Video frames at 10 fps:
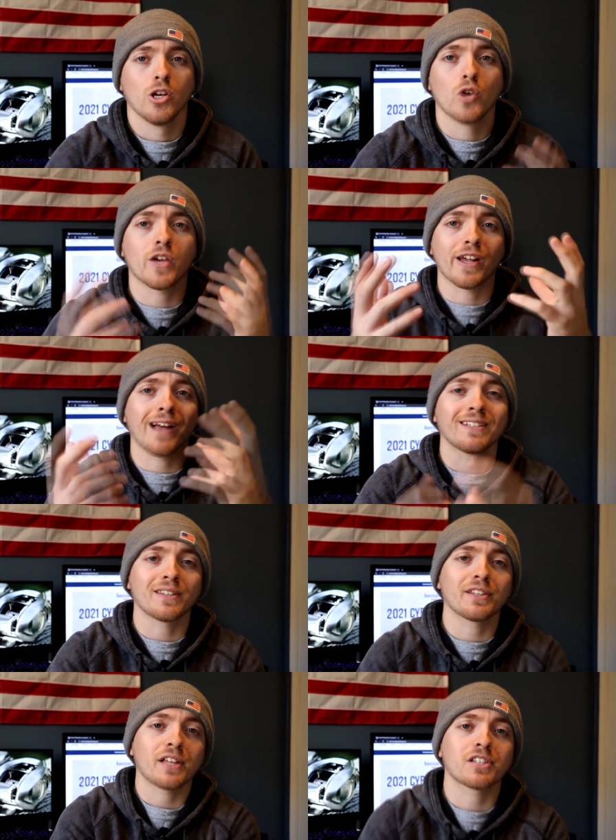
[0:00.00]
Okay guys, I
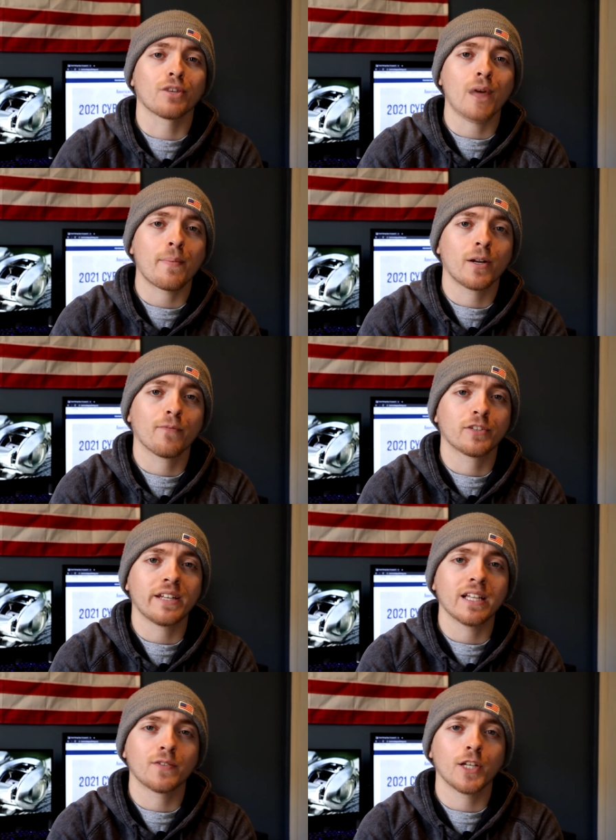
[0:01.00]
think that's going to wrap it up for
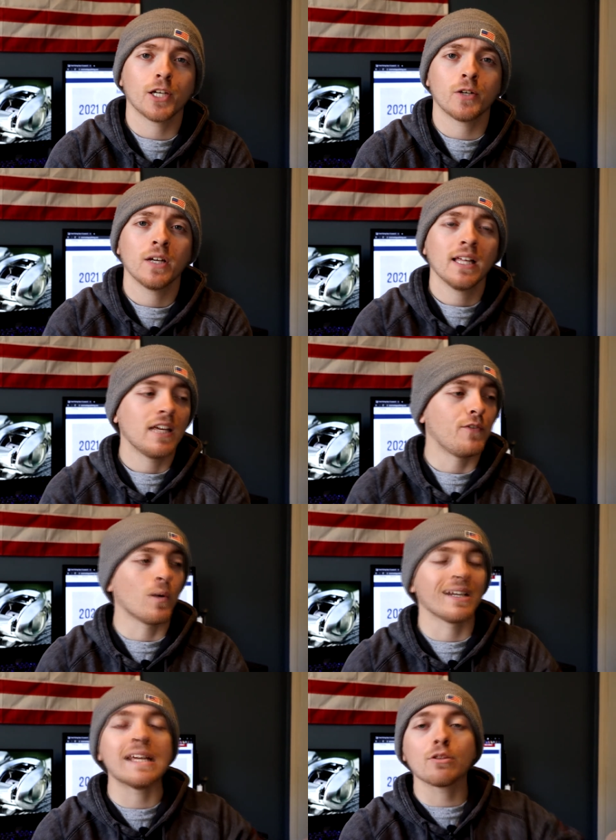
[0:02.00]
today's video. If you
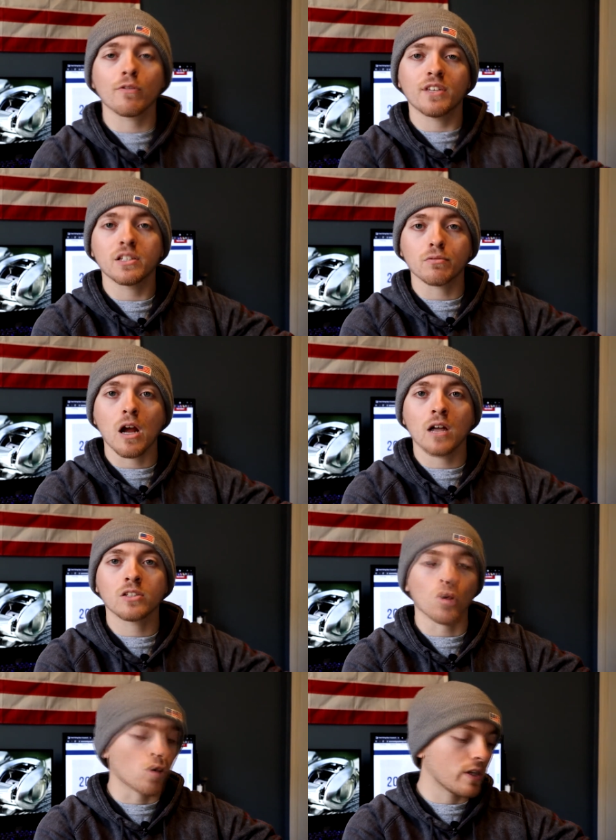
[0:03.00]
want either of these
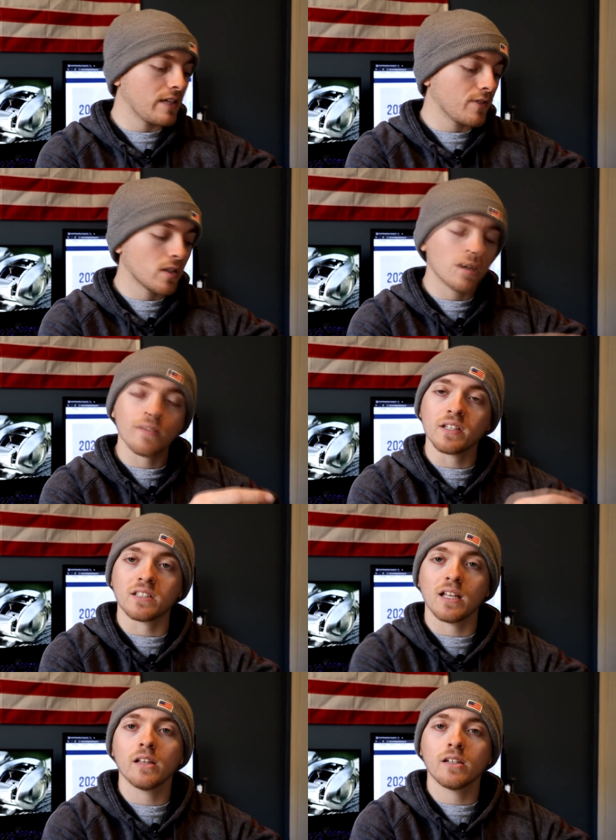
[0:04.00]
rods or even the
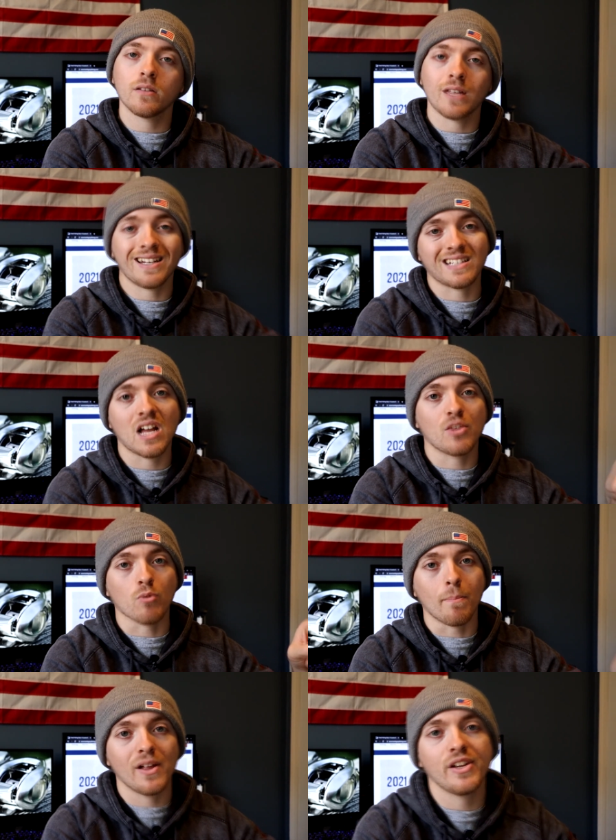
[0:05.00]
Zillion that is on the
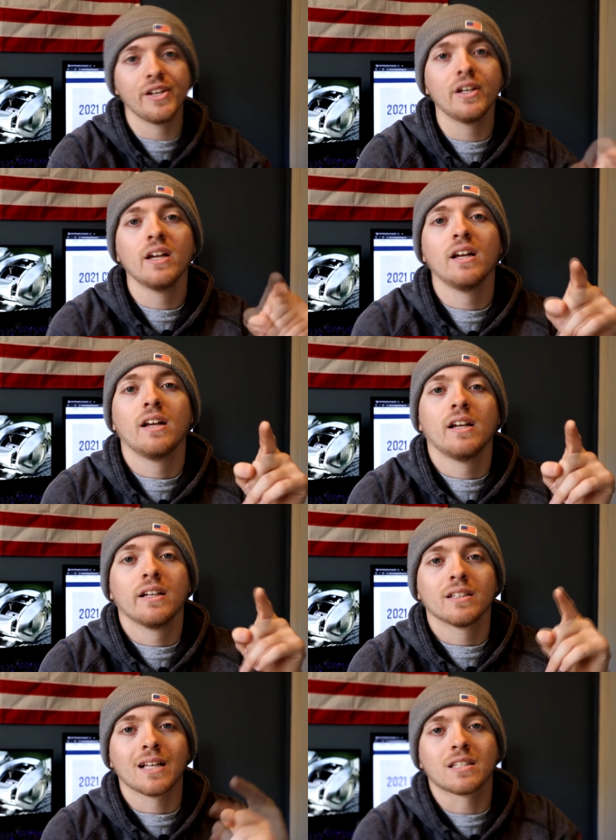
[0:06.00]
Rebellion,
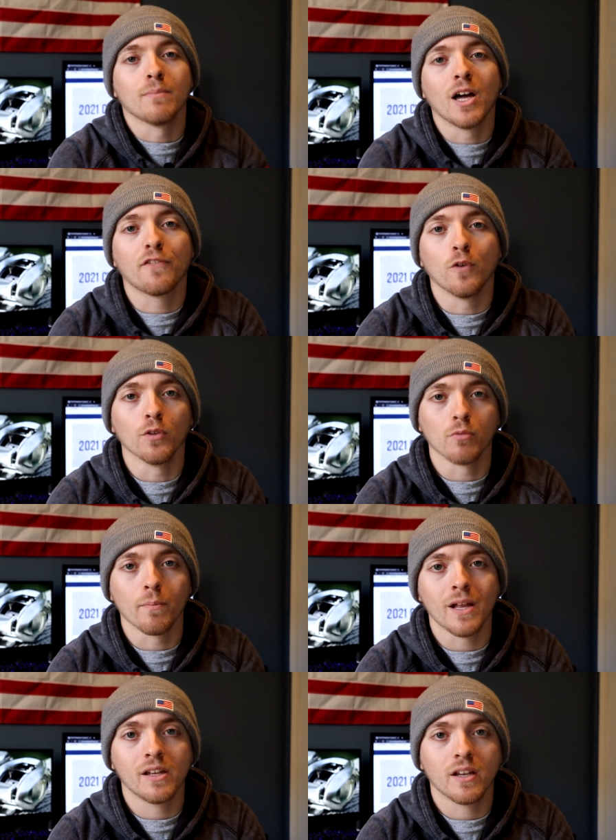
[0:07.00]
that's a mouthful, the
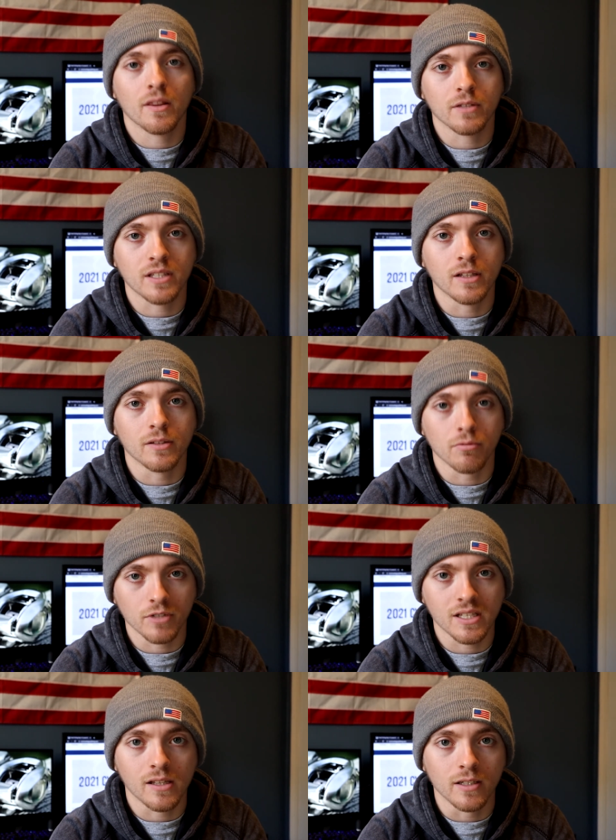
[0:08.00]
Rebellion on the
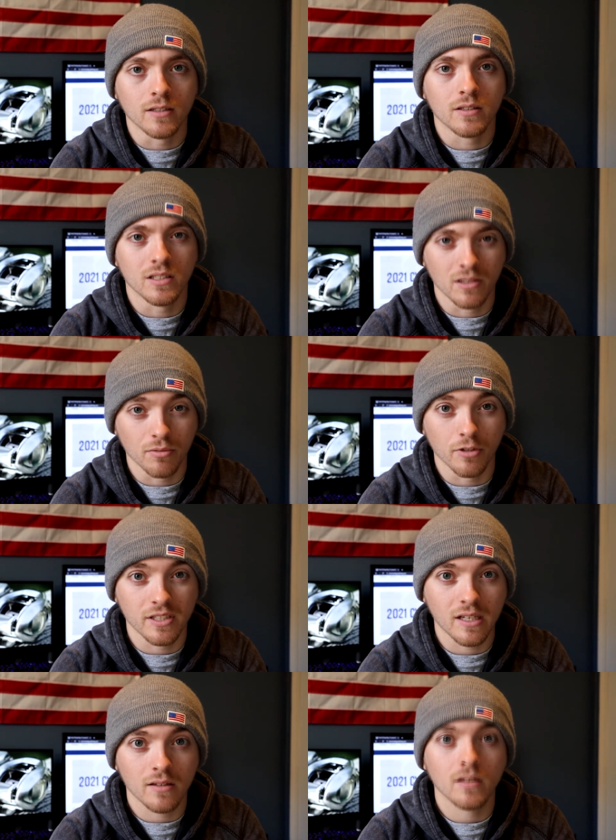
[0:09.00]
Zillion,
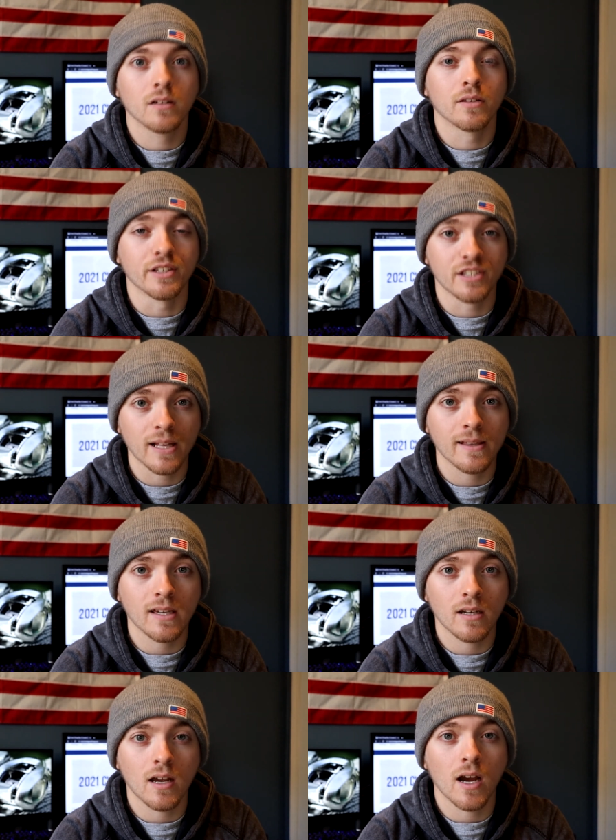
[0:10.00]
the
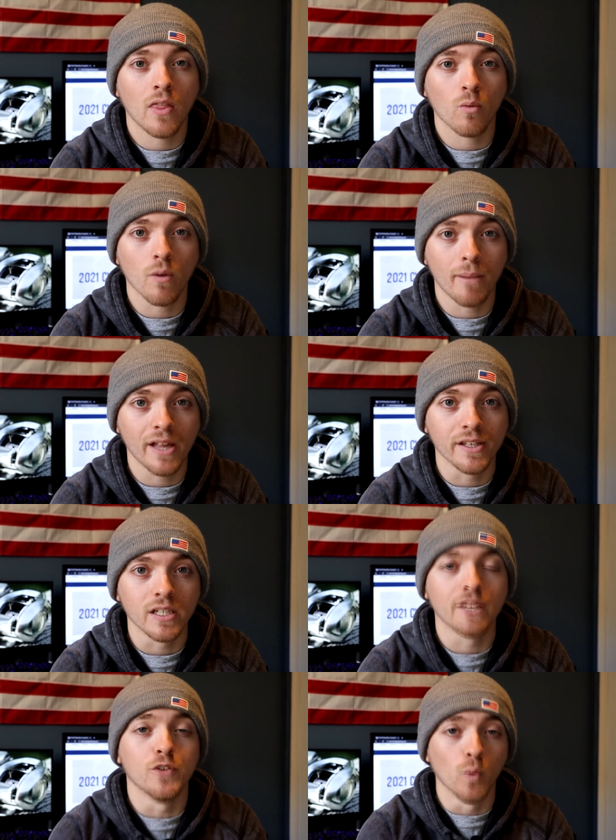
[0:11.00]
Zillion on the
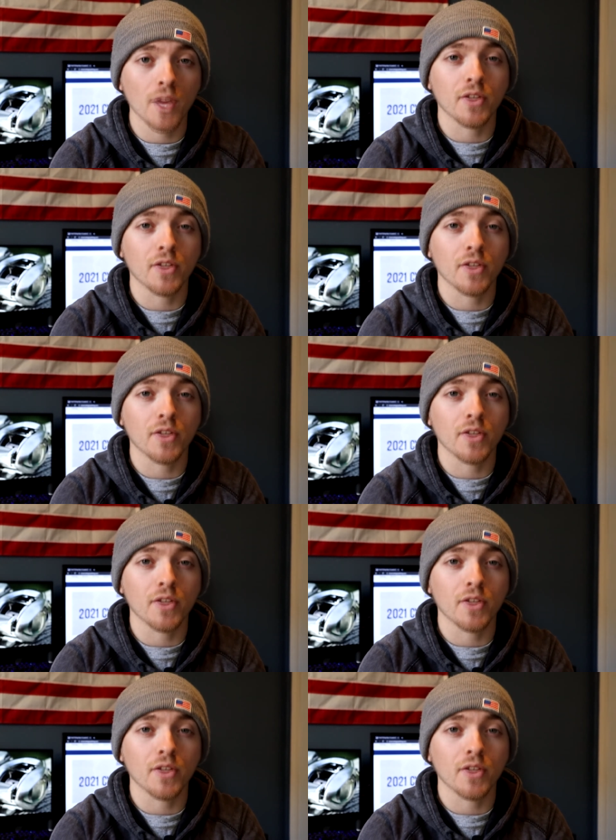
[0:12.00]
Rebellion. If